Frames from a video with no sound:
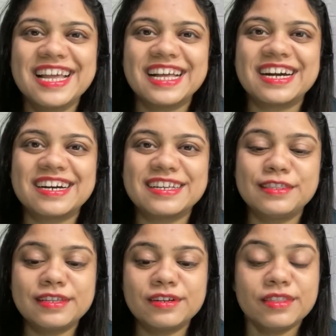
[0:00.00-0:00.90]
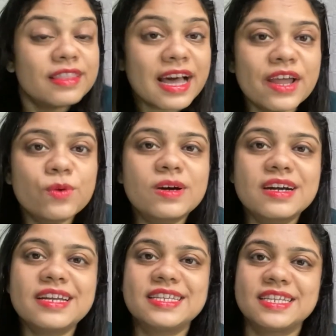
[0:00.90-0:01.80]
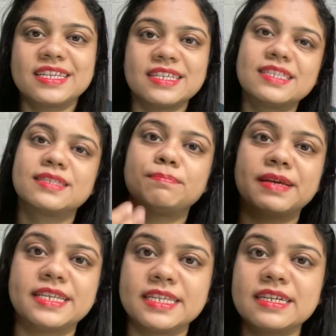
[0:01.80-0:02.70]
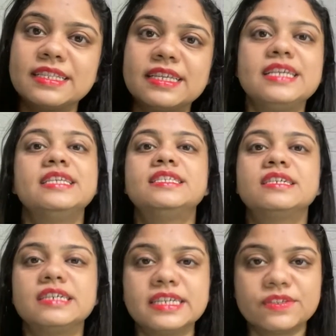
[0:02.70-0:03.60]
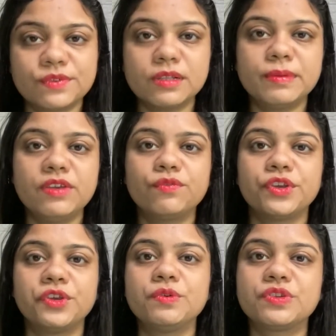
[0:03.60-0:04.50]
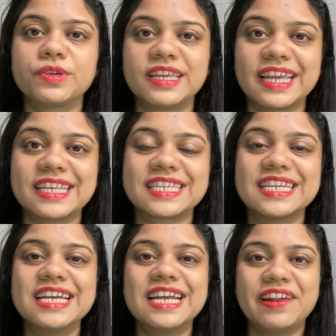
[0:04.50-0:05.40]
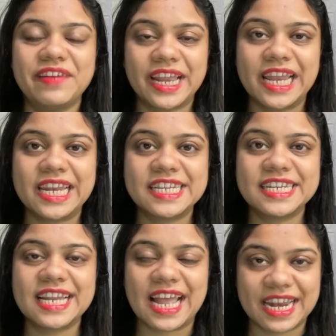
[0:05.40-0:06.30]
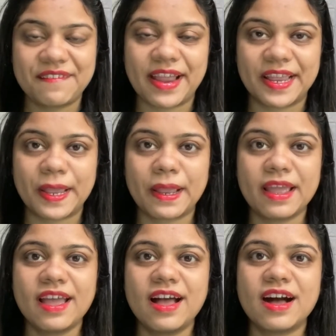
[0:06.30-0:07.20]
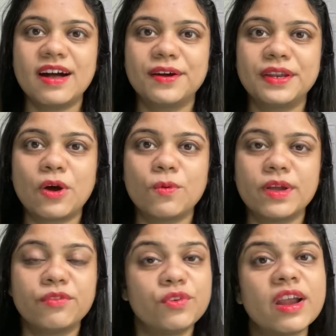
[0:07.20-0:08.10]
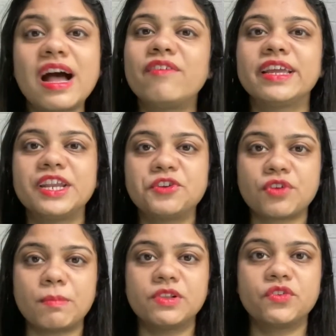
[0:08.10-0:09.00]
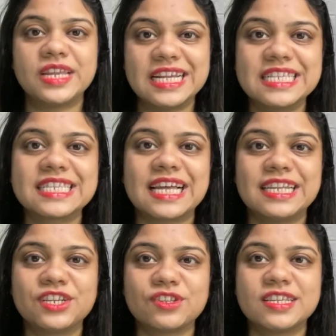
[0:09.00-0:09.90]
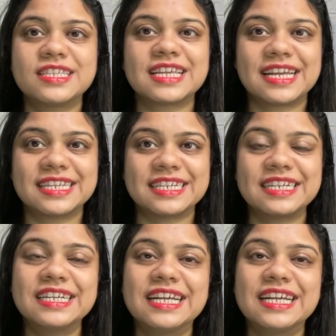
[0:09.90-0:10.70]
The narrower it is, the better and the easier it will be for you to get recognition and ranking. Now, if you're having any trouble reconciling to this idea,